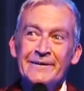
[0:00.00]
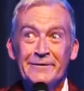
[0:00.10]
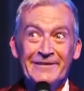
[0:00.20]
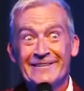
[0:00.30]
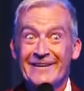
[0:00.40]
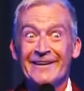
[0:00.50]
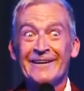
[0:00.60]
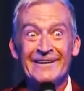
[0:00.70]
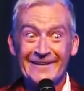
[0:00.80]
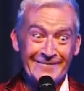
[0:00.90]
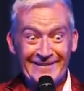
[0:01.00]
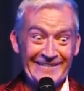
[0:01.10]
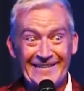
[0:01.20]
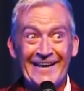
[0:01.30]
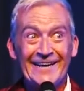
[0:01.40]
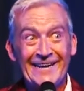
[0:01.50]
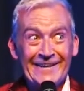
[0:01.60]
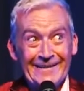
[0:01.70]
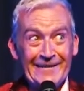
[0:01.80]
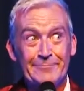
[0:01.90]
who's currently
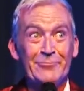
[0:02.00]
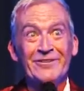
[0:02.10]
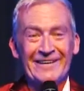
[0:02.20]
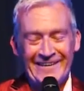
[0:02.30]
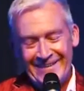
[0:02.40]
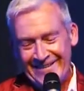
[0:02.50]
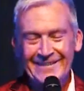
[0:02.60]
residing in this body,